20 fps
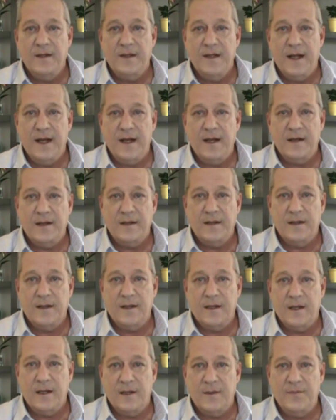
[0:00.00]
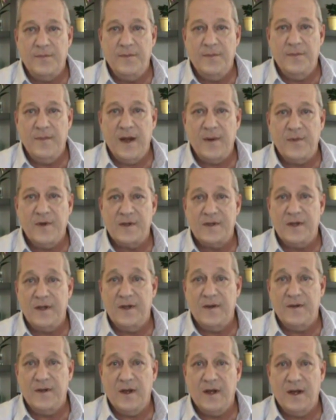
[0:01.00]
that members
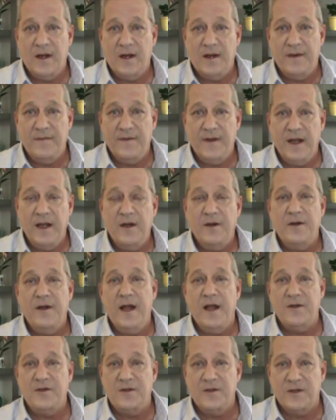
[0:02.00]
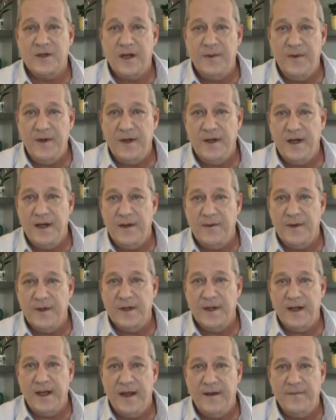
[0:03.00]
of the international community
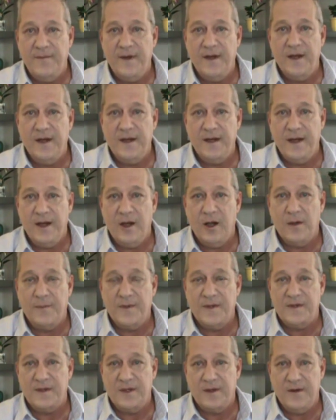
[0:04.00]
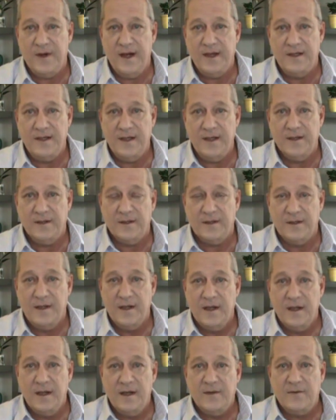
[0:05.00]
really have begun to help us a great deal.
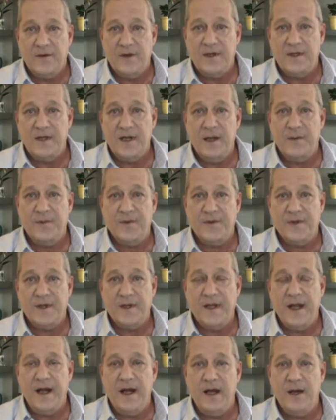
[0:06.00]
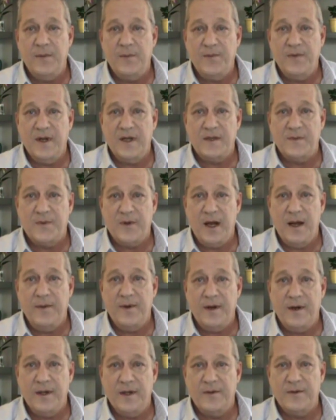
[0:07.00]
For example, the lady that's
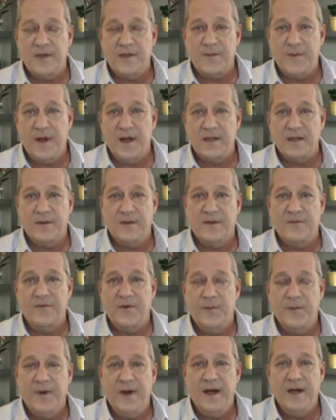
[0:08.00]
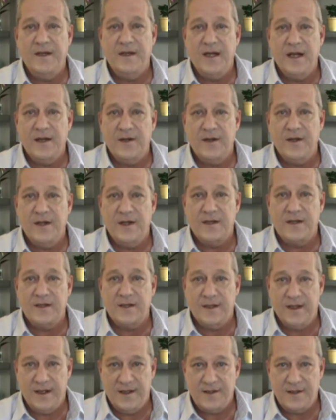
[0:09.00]
primarily responsible for putting together
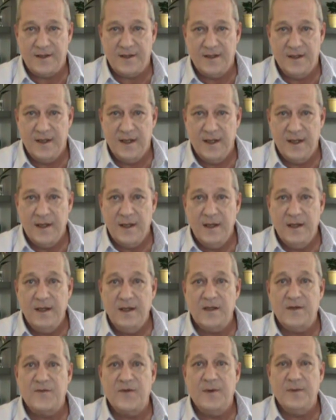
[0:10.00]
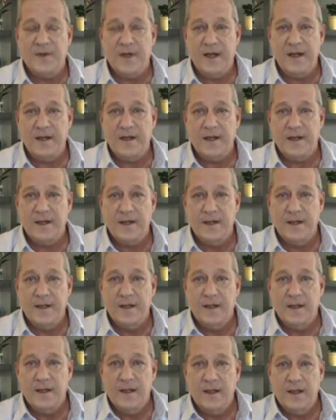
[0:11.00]
this list is from London.
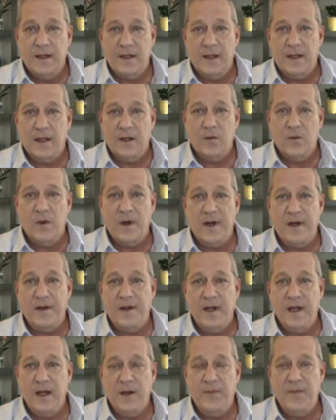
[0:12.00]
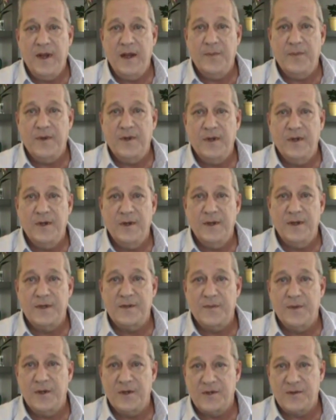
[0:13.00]
One of the people who
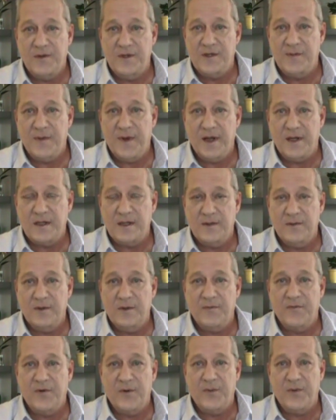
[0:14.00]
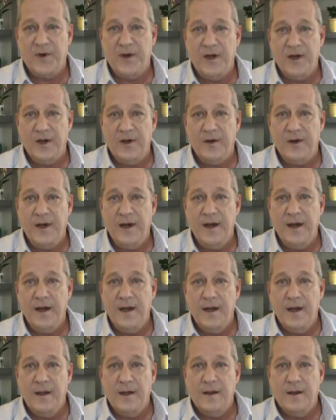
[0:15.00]
is most responsible for procuring